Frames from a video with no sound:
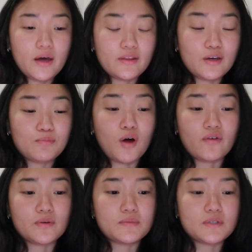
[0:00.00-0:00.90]
think
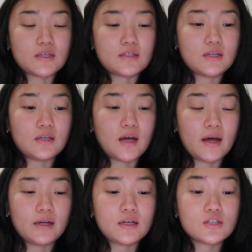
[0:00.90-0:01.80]
Proverbs
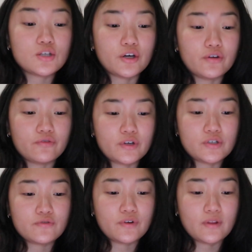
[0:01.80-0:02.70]
16:9 is a good
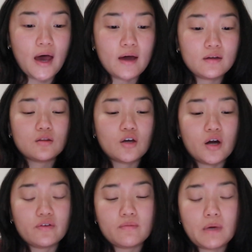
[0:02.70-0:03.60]
verse for that. The
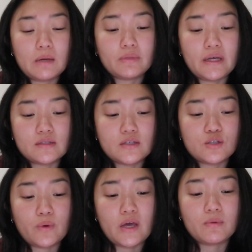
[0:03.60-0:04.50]
heart of a man plans
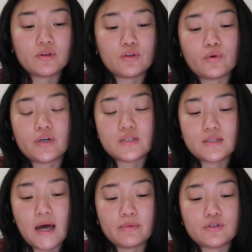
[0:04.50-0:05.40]
his way, but the Lord
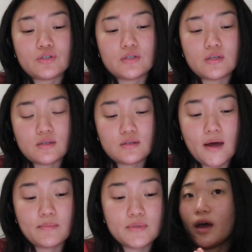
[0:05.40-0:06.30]
establishes his steps.